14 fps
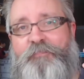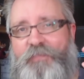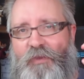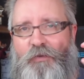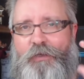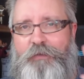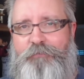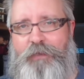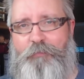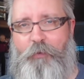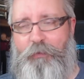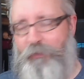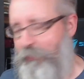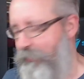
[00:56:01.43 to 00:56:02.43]
Okay, that
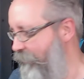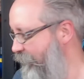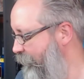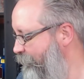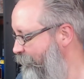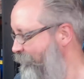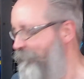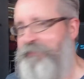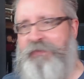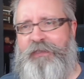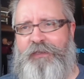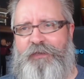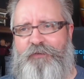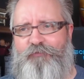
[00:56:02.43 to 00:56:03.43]
probably worked.
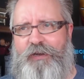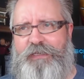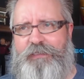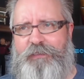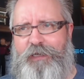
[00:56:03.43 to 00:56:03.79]
Right,